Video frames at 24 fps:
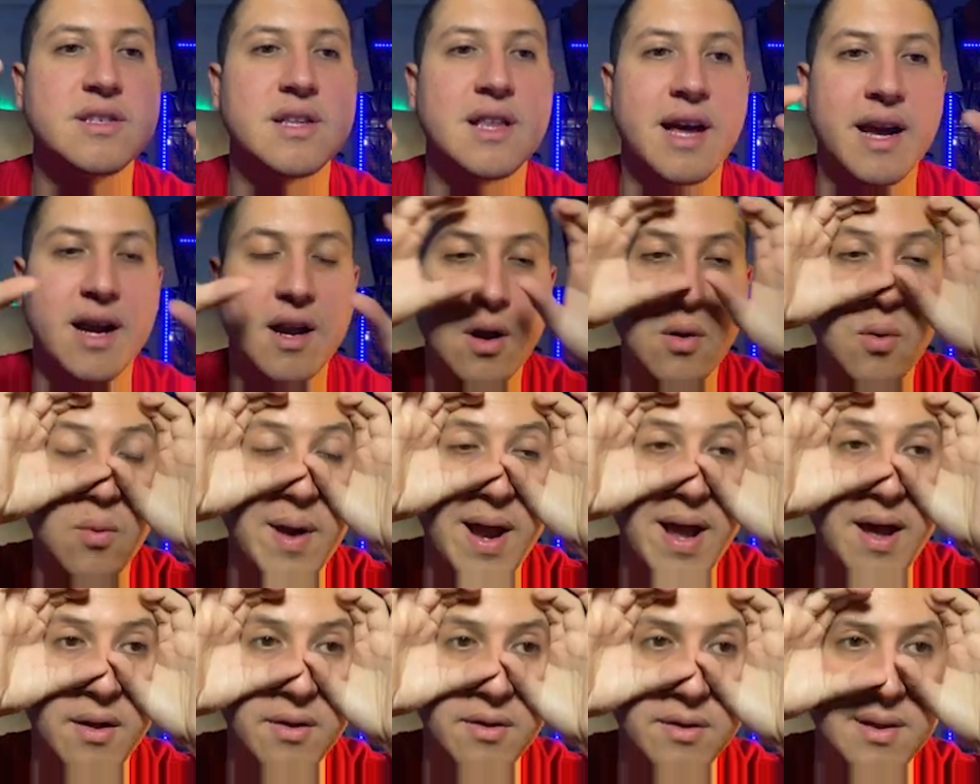like
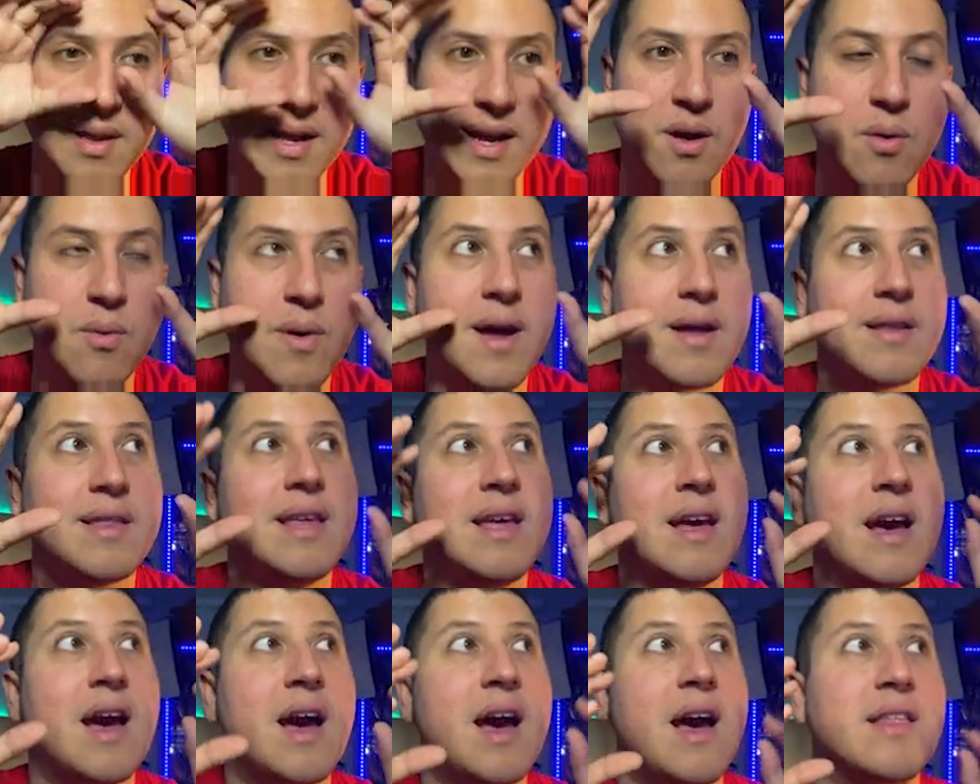around
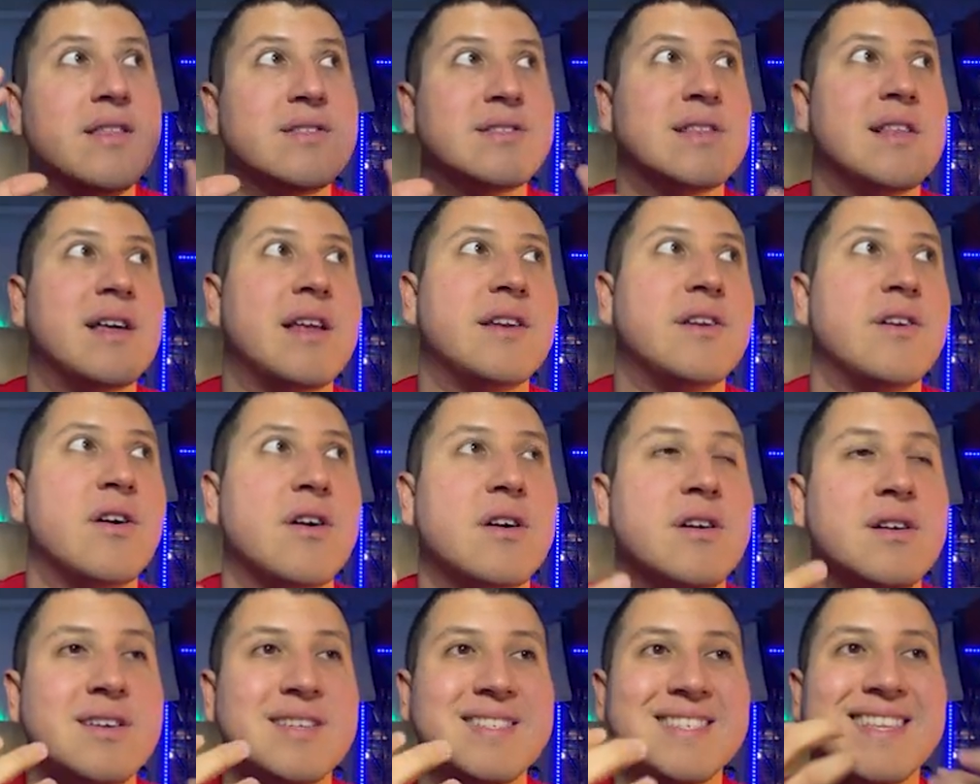the eye, there's a lot of
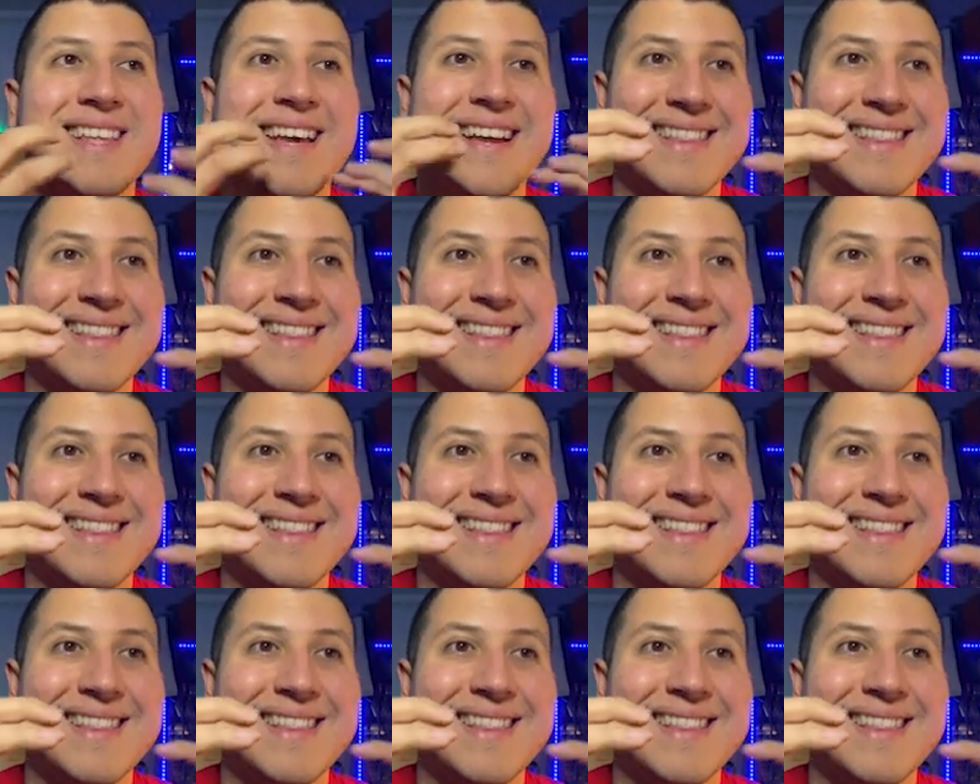darkness.